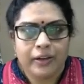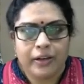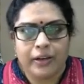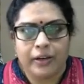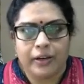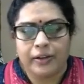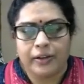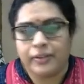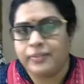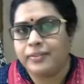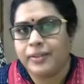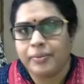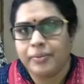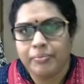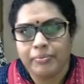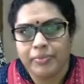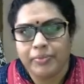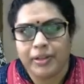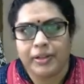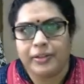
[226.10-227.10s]
some
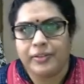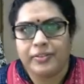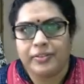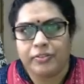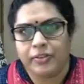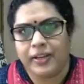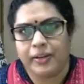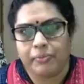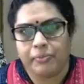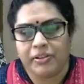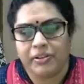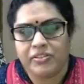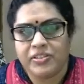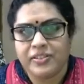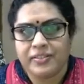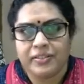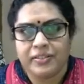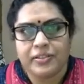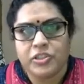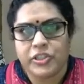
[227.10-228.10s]
other statement, just a
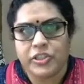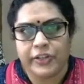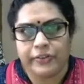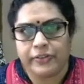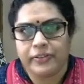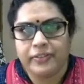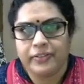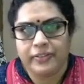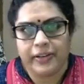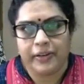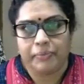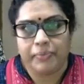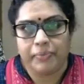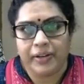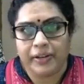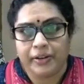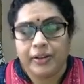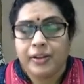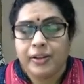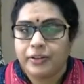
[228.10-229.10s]
general statement.
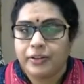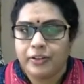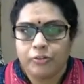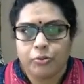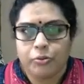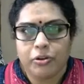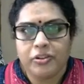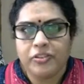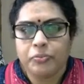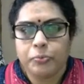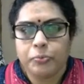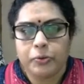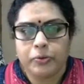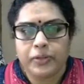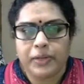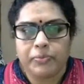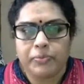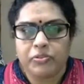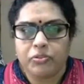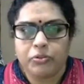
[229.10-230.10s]
That's what this program is
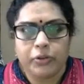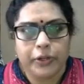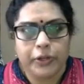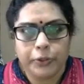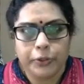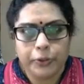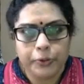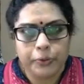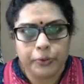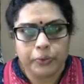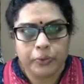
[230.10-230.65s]
going to do.